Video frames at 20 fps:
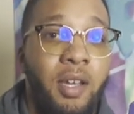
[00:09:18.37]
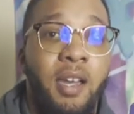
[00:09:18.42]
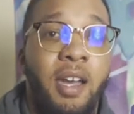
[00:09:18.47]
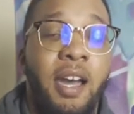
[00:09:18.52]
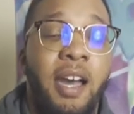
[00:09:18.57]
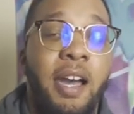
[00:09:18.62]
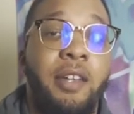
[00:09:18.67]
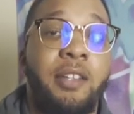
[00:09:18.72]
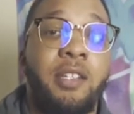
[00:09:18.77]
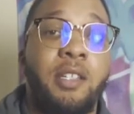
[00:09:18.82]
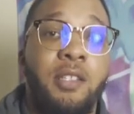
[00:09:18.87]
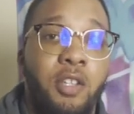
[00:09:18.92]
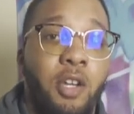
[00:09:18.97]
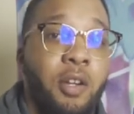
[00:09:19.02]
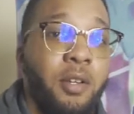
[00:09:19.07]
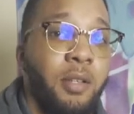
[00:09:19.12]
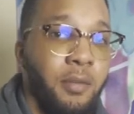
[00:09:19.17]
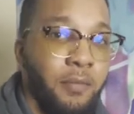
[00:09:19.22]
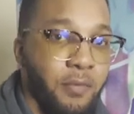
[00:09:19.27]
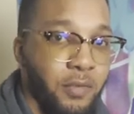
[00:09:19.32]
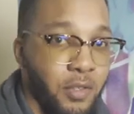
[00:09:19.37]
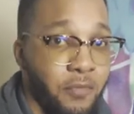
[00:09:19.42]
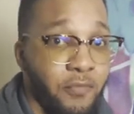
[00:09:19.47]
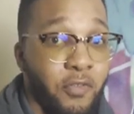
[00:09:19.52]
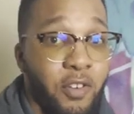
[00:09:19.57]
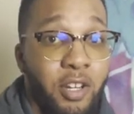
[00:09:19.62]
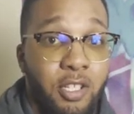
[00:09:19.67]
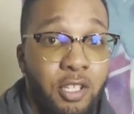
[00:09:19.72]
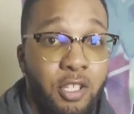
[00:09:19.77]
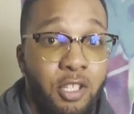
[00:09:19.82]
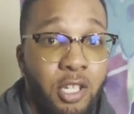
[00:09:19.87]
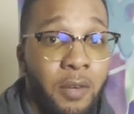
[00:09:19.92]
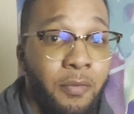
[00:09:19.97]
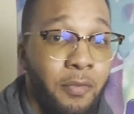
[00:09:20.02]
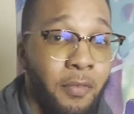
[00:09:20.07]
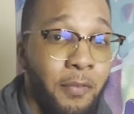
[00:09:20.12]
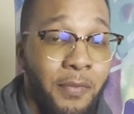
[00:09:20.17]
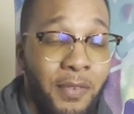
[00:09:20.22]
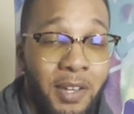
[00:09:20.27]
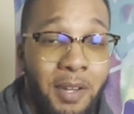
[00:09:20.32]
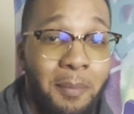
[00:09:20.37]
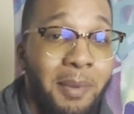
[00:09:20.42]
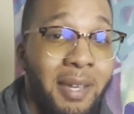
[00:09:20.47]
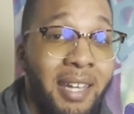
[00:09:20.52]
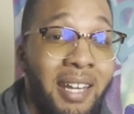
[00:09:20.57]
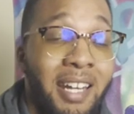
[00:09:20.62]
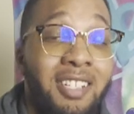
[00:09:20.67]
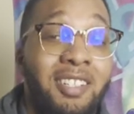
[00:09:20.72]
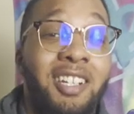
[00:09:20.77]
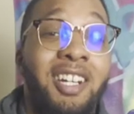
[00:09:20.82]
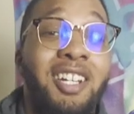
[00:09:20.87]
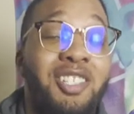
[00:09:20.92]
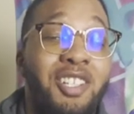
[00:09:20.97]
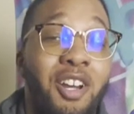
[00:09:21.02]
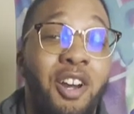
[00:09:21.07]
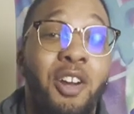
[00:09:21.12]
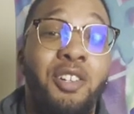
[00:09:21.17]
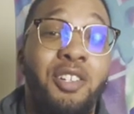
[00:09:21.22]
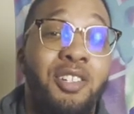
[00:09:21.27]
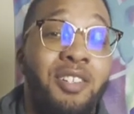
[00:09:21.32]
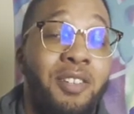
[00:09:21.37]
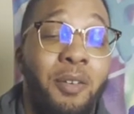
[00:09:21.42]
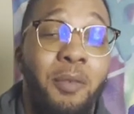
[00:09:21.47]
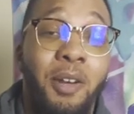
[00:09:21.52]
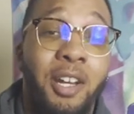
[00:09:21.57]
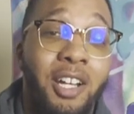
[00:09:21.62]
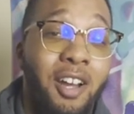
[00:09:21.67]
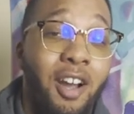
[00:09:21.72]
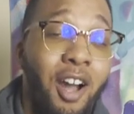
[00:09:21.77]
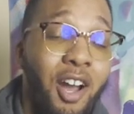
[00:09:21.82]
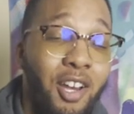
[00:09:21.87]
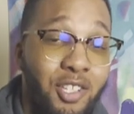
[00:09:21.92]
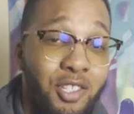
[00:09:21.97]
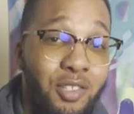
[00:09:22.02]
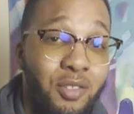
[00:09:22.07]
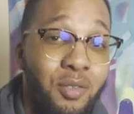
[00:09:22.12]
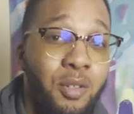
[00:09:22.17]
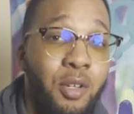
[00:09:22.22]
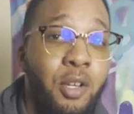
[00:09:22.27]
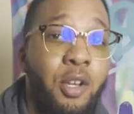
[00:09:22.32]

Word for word: uh, to start, for us to start fulfillment, it's gonna charge, they're gonna cost you